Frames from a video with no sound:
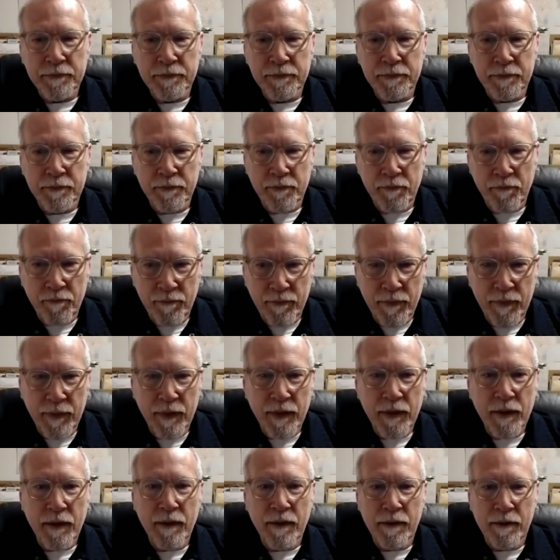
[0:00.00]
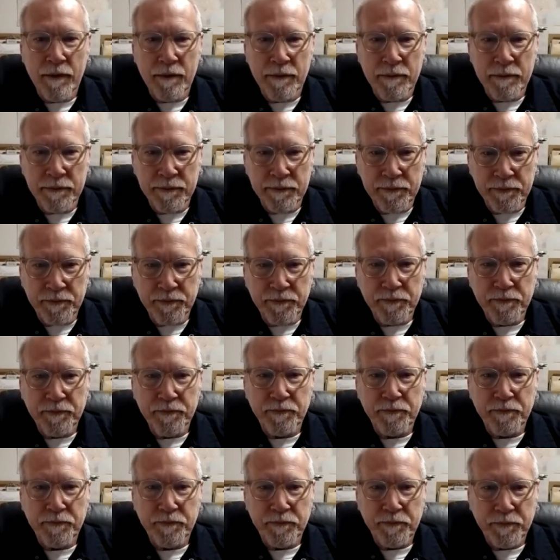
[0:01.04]

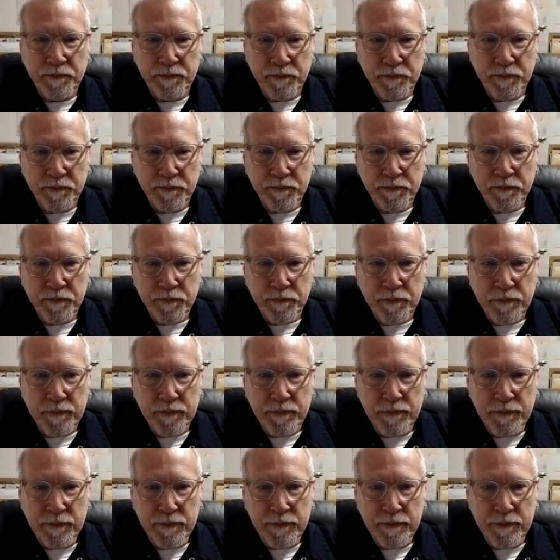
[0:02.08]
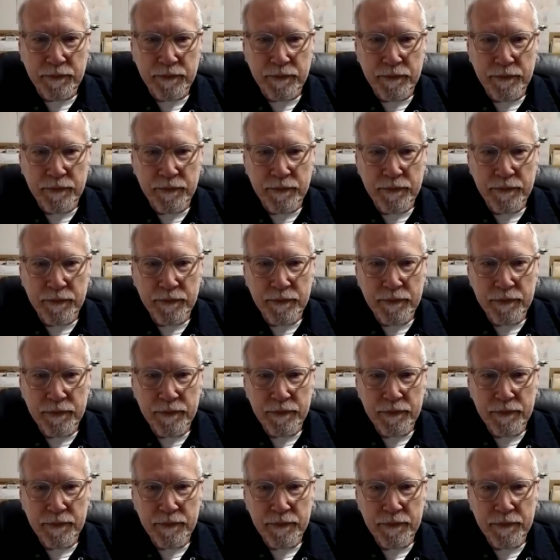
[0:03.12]

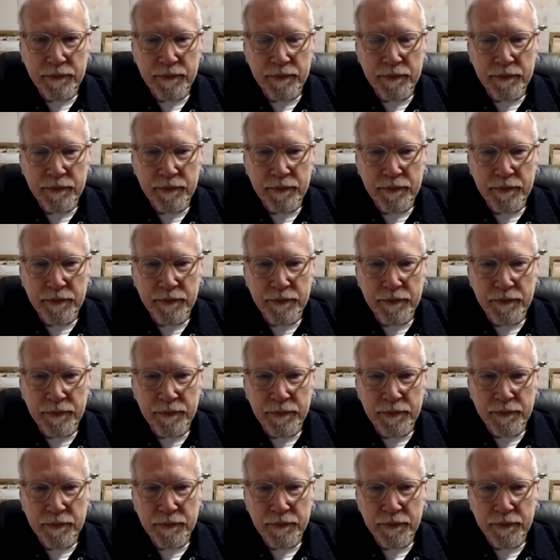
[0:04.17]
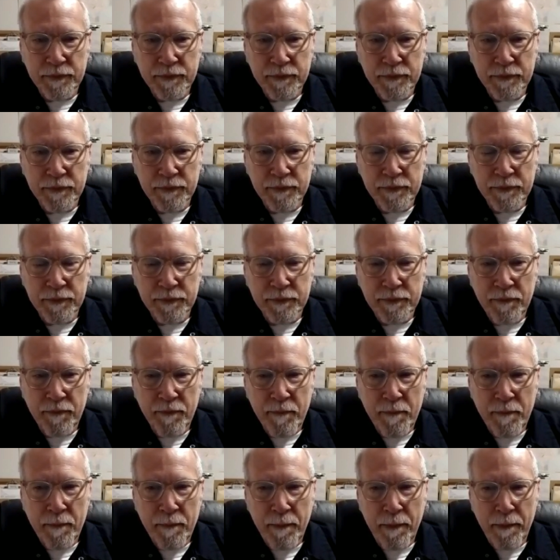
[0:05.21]

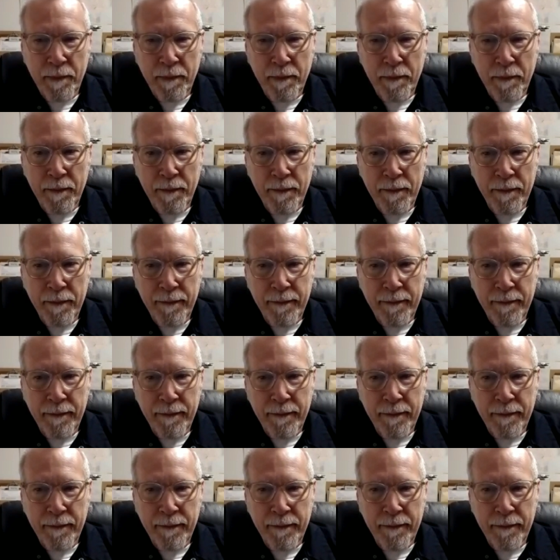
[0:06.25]
(silent)